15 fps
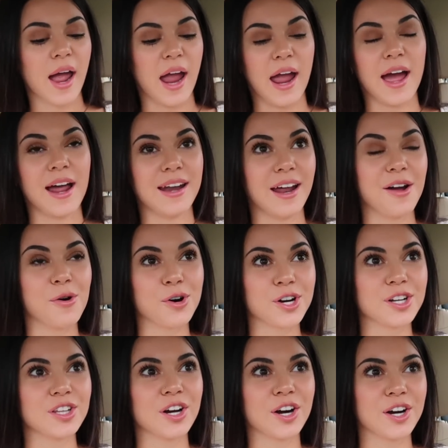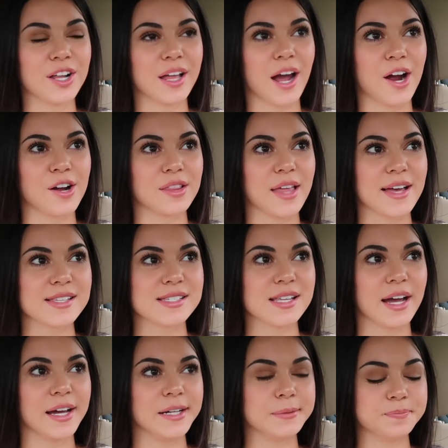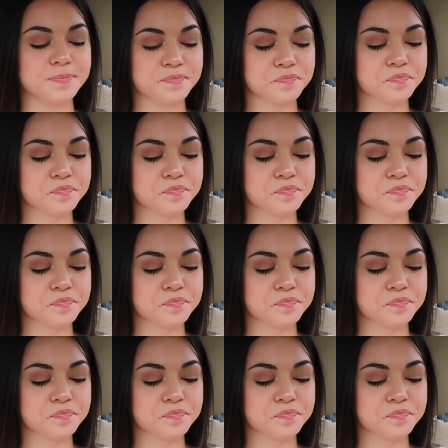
And I ordered the curling iron last night,